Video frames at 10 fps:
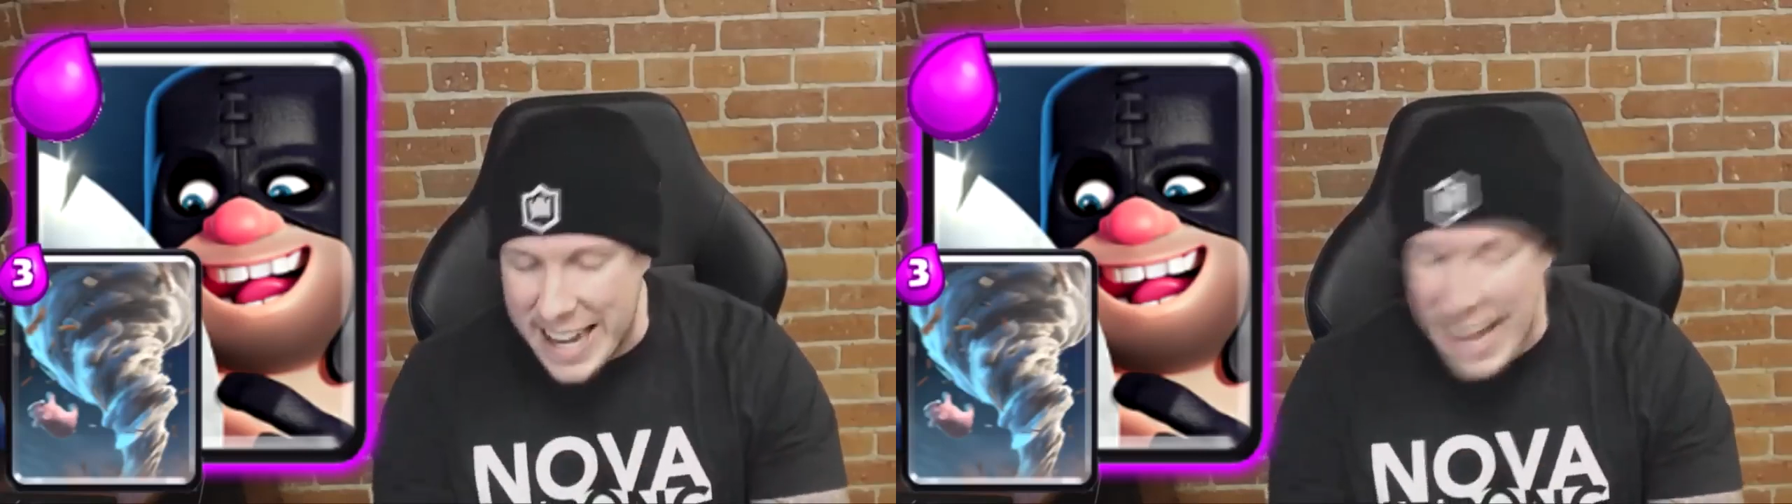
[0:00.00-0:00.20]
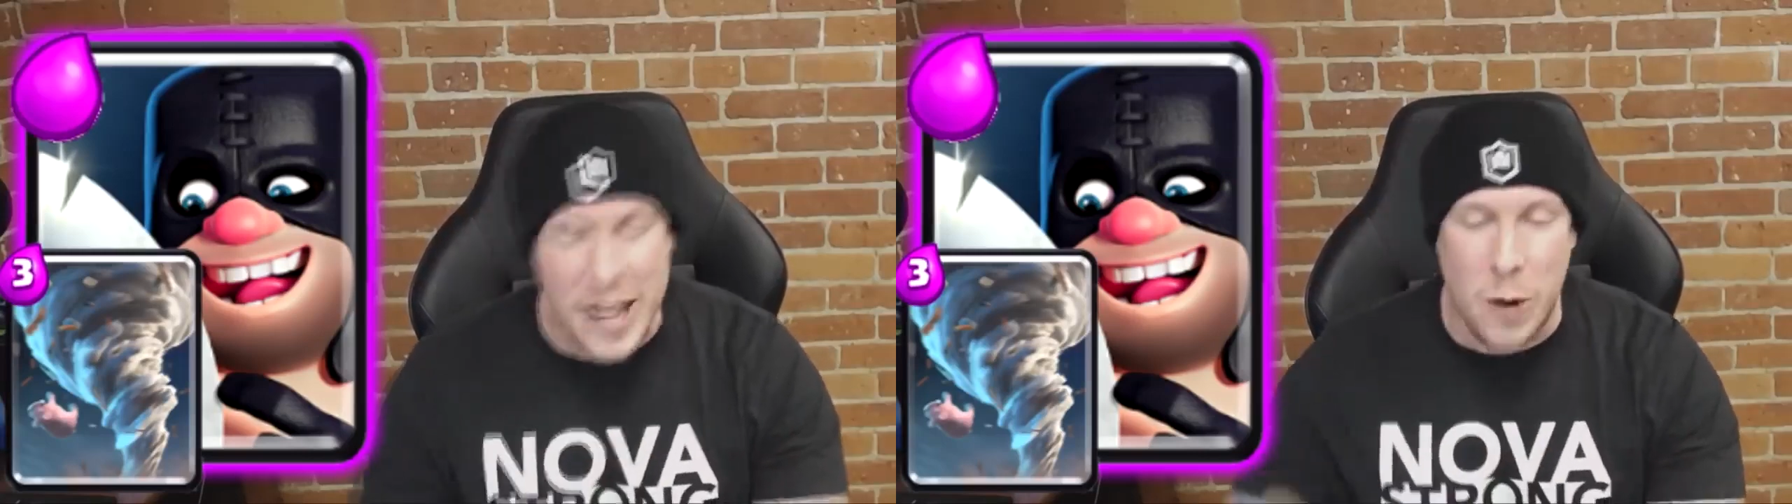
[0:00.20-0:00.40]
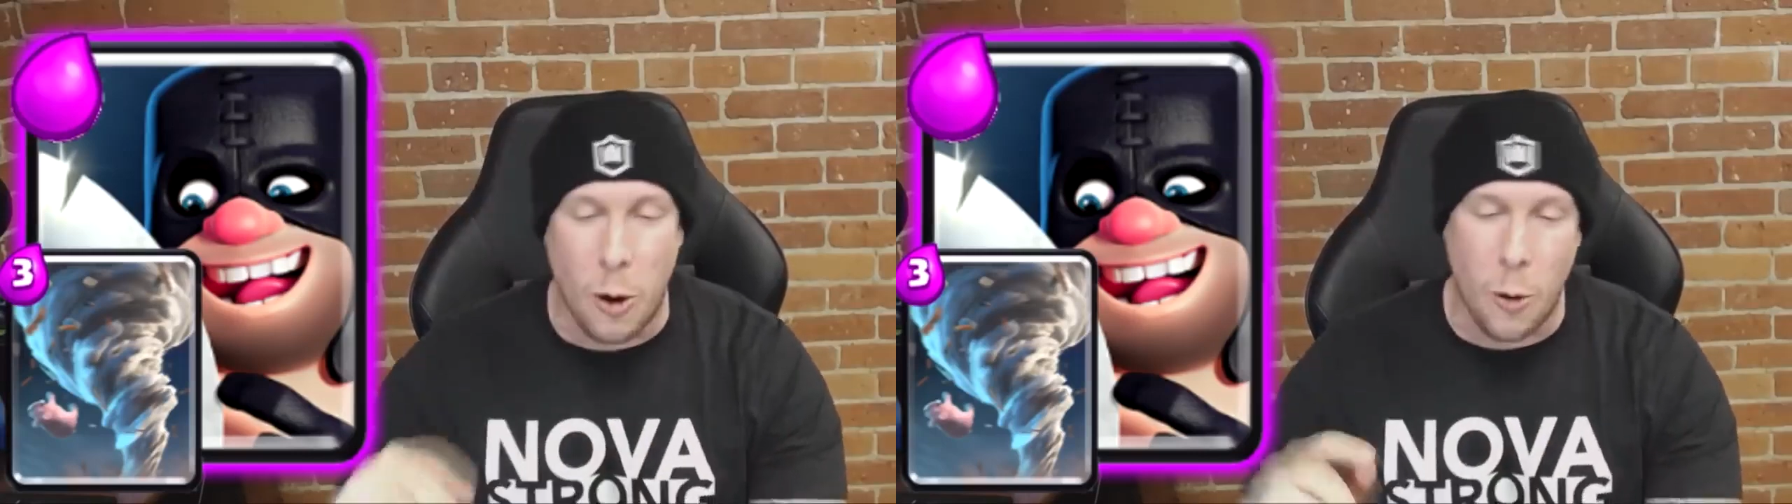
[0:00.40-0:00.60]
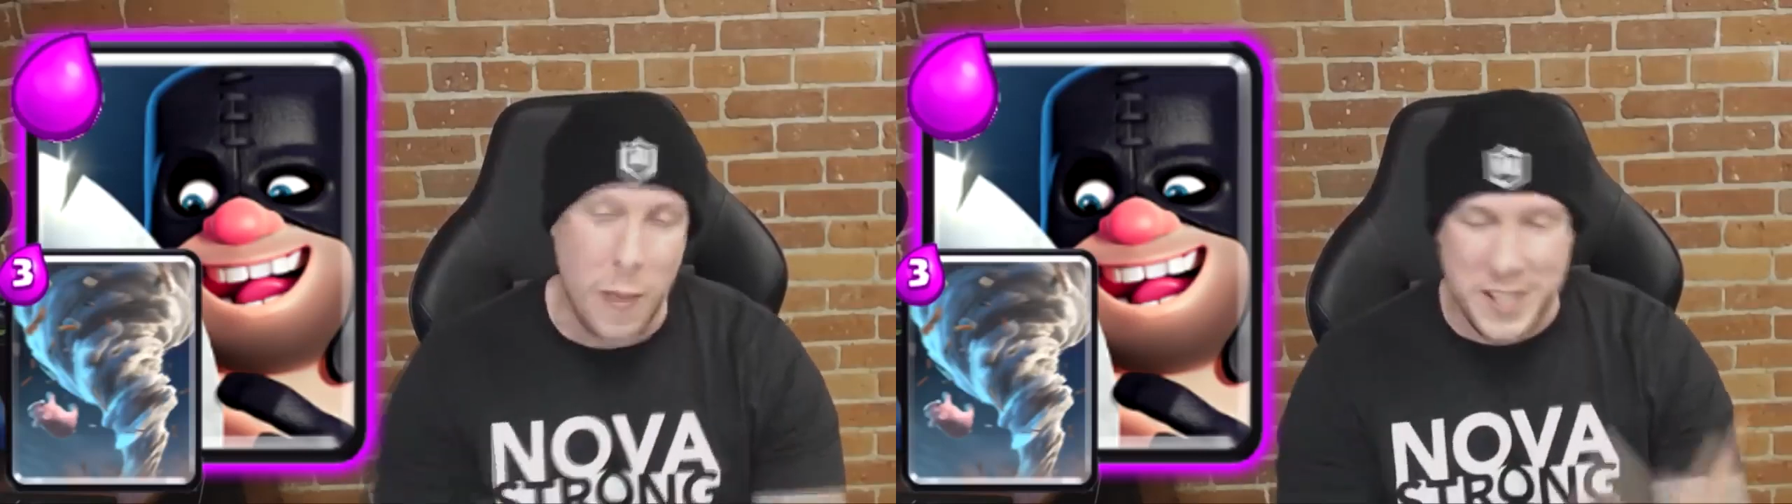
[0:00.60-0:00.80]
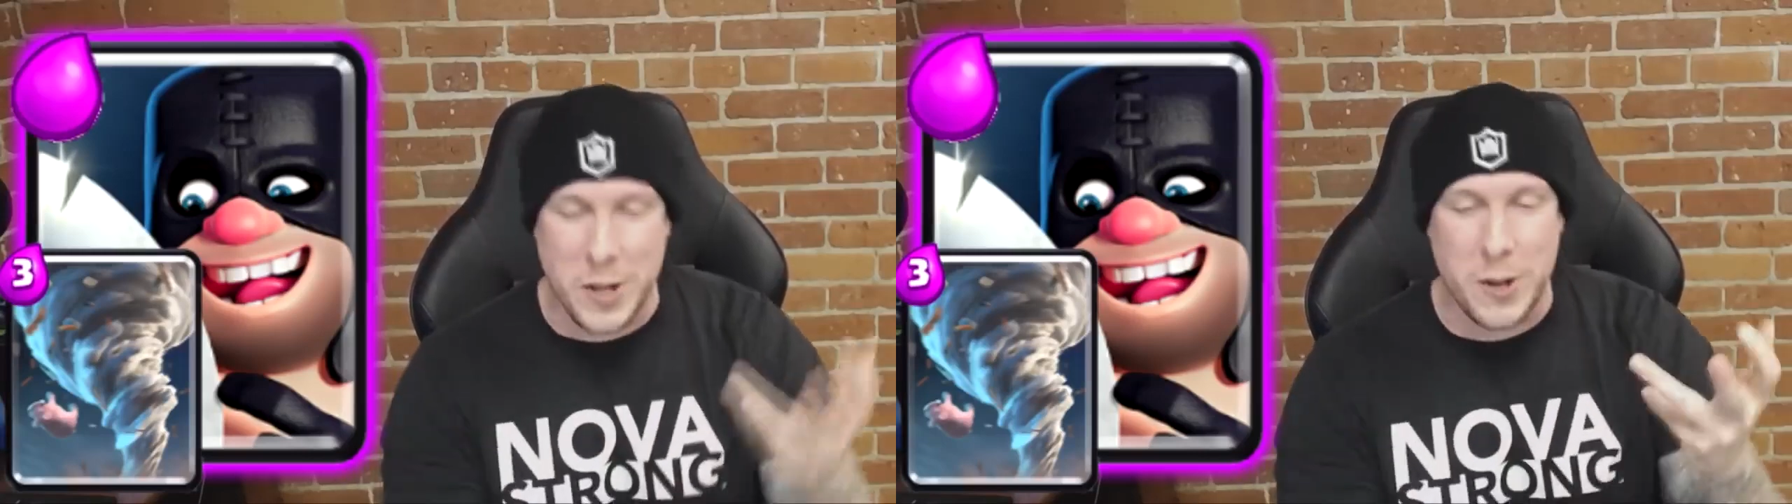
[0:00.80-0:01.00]
Nado or
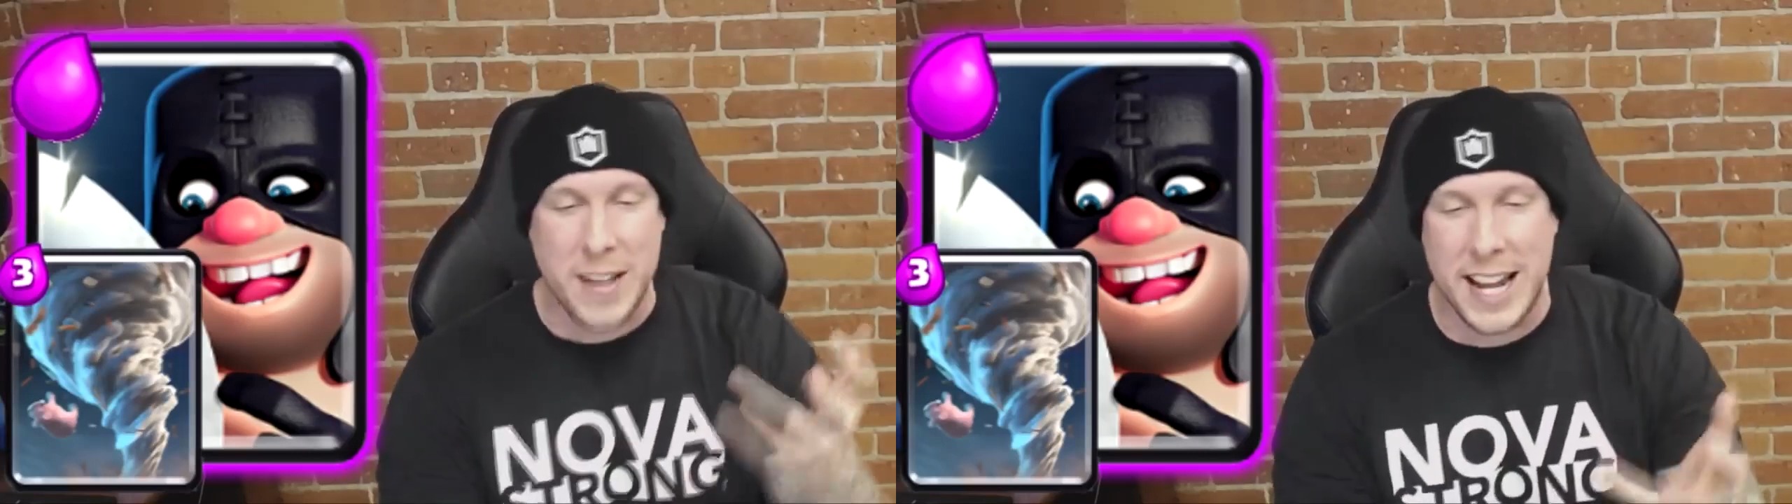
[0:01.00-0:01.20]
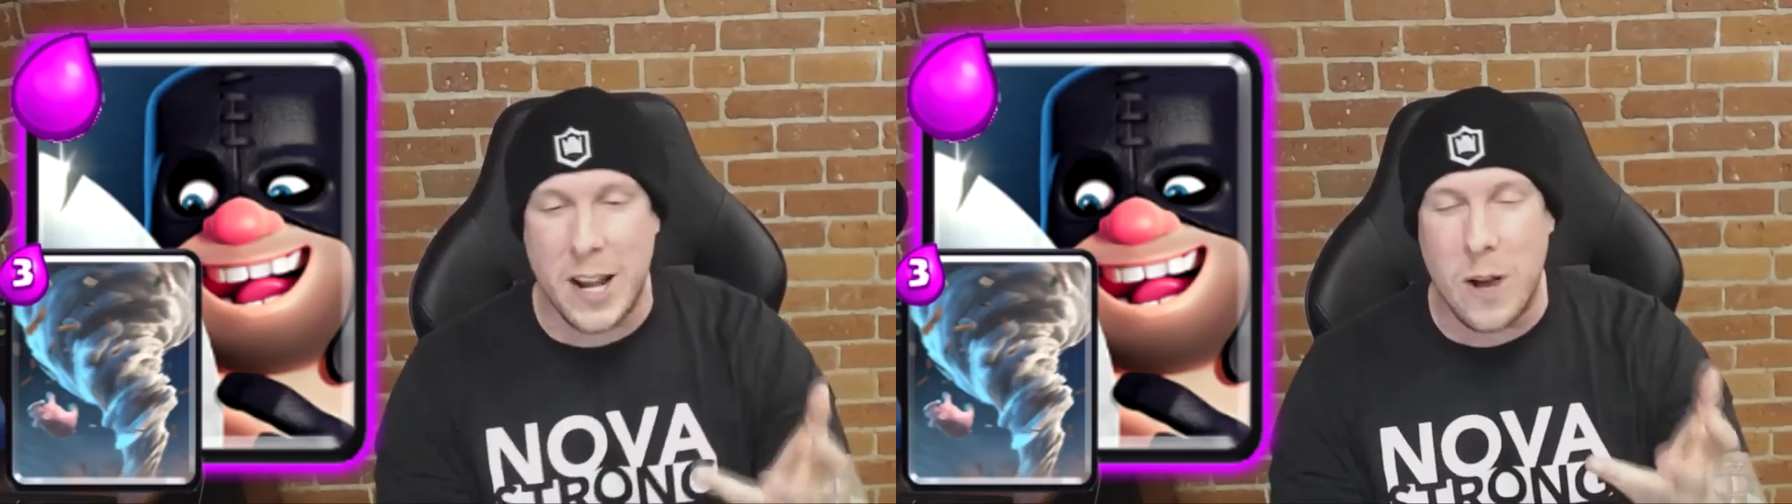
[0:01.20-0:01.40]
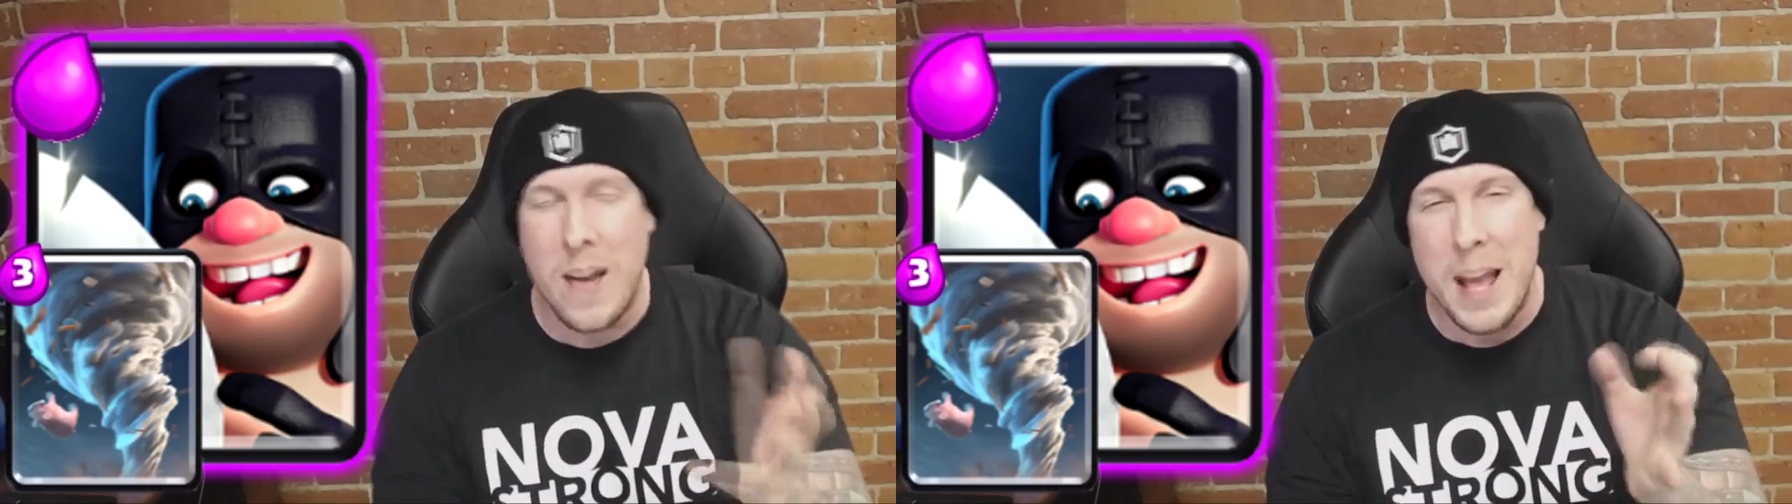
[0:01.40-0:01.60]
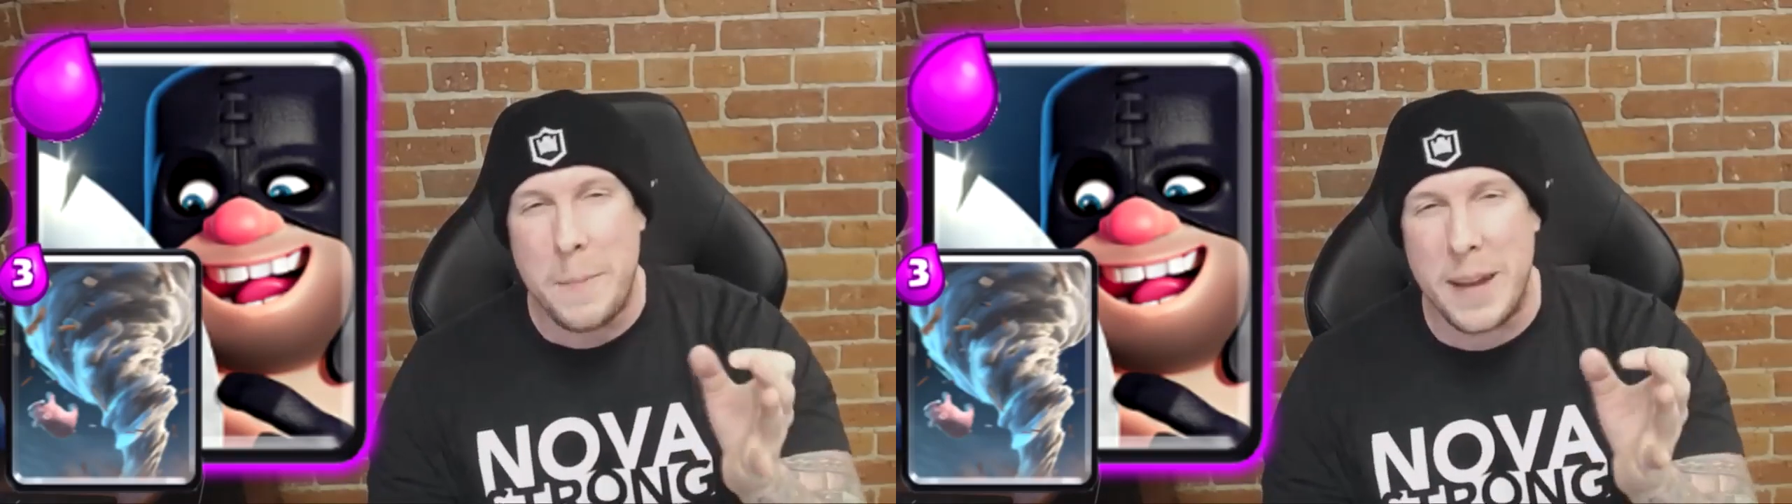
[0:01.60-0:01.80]
Wizard Nado,